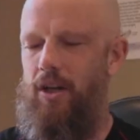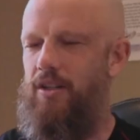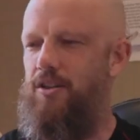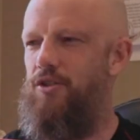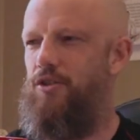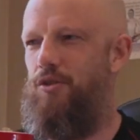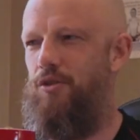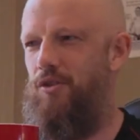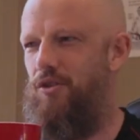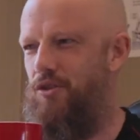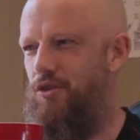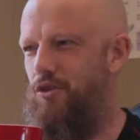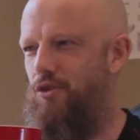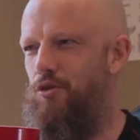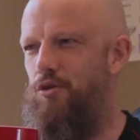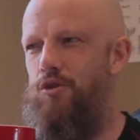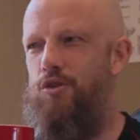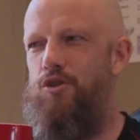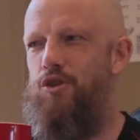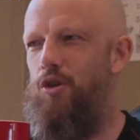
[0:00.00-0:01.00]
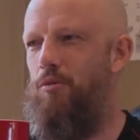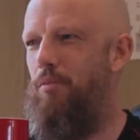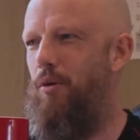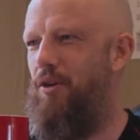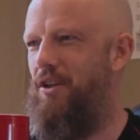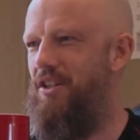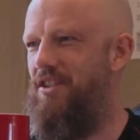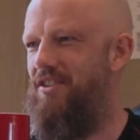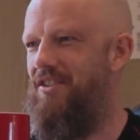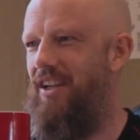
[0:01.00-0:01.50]
As soon as your
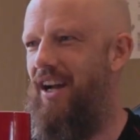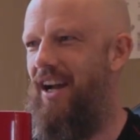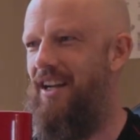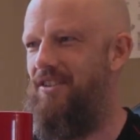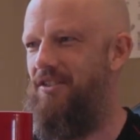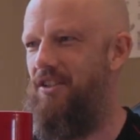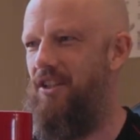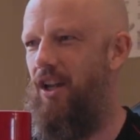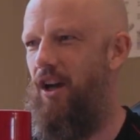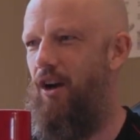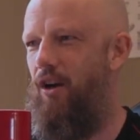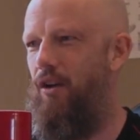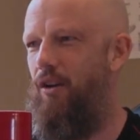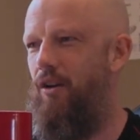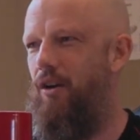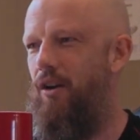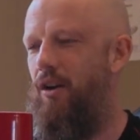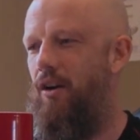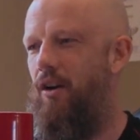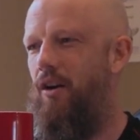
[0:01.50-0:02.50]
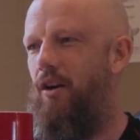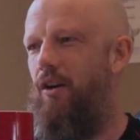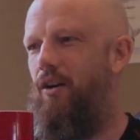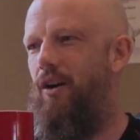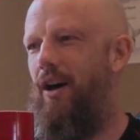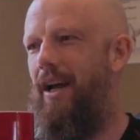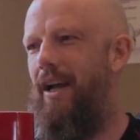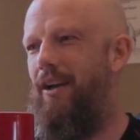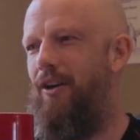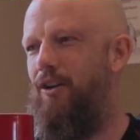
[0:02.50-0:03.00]
body starts to go, oh,
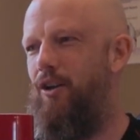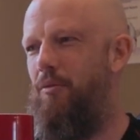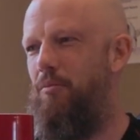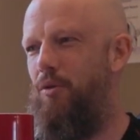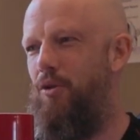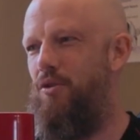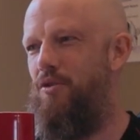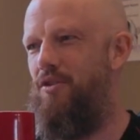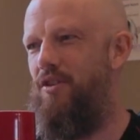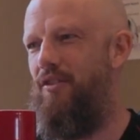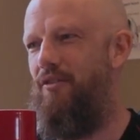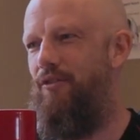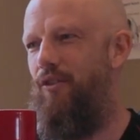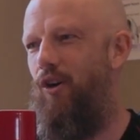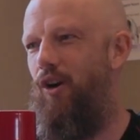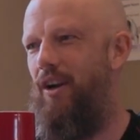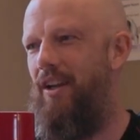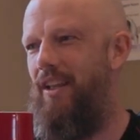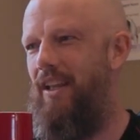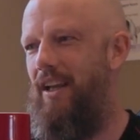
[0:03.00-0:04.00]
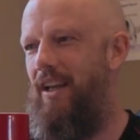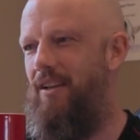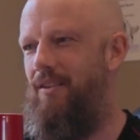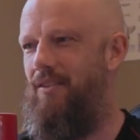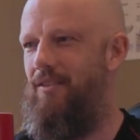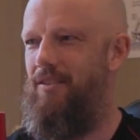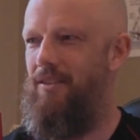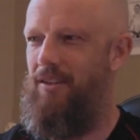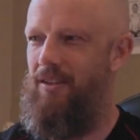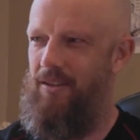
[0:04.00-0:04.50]
hang on, I'm losing the fight again,